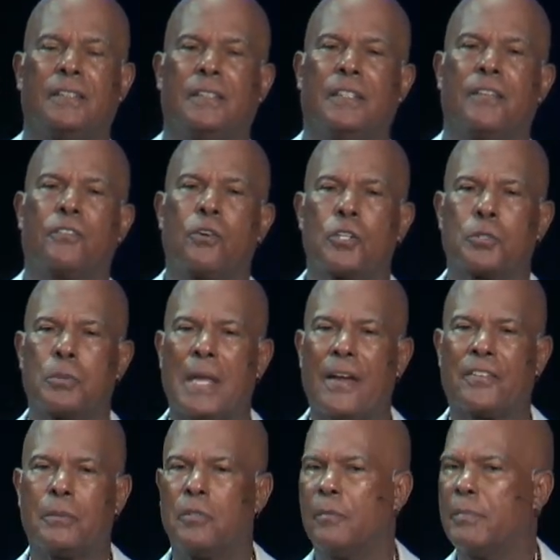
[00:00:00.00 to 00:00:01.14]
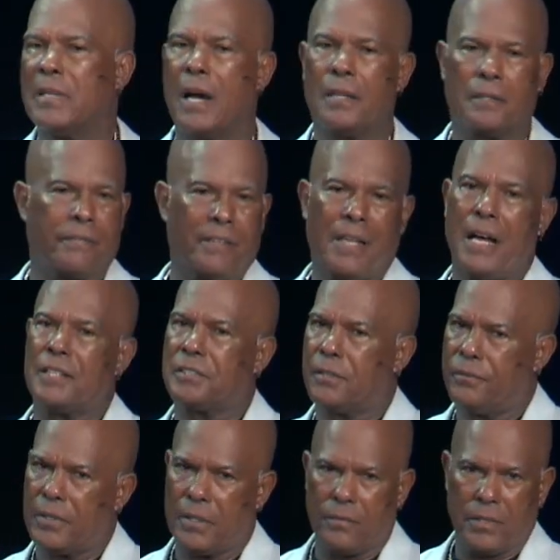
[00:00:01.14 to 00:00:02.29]
Now, of course, we have to move beyond the
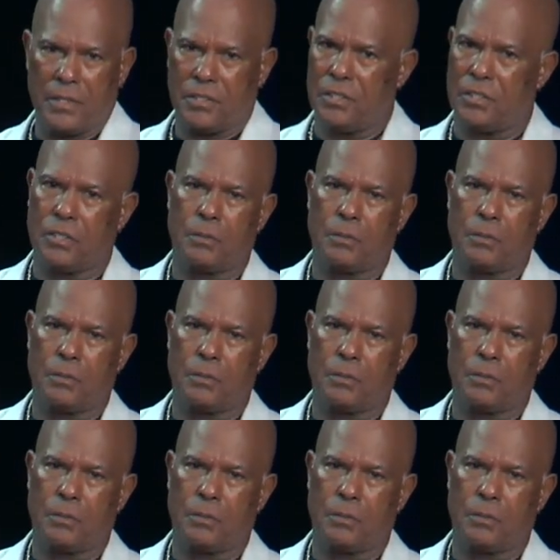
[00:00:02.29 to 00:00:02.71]
philosophy of this.